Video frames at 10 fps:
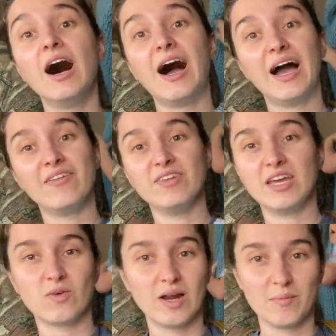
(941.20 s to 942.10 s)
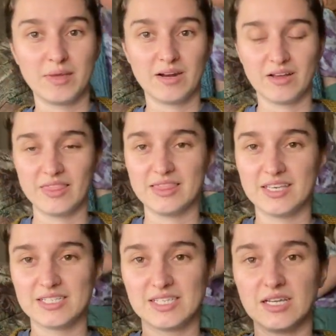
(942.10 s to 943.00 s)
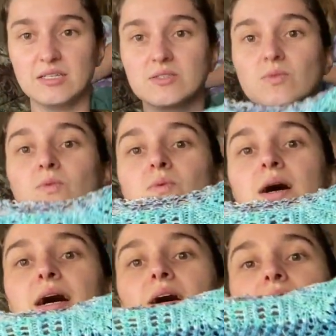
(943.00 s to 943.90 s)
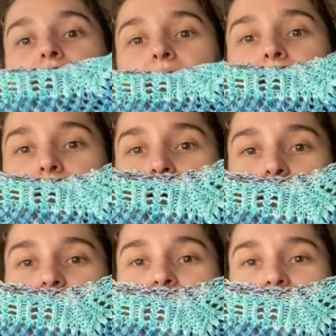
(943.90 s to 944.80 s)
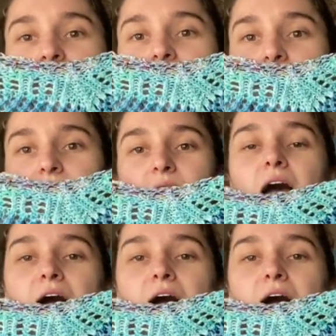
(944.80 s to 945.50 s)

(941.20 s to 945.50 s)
I've knit quite a bit on this as well. Oh, there it is.